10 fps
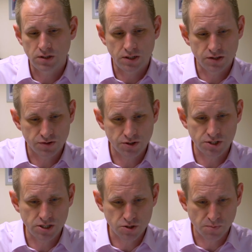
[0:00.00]
in the
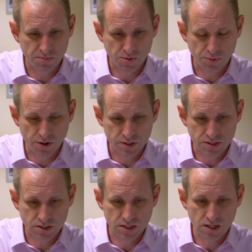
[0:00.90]
13-inch MacBook Pro
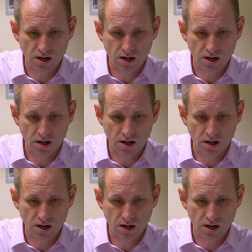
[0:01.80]
is the